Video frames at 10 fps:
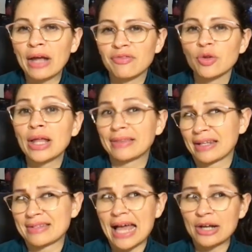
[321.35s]
I feel like
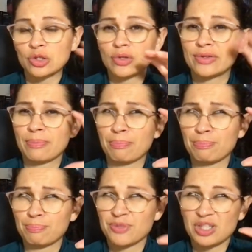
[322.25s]
that's actually the
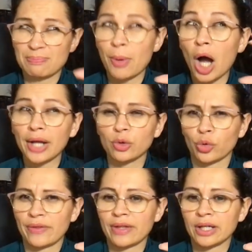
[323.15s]
spot
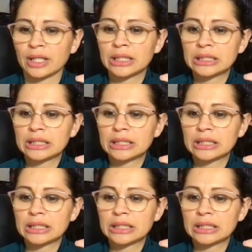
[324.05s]
or the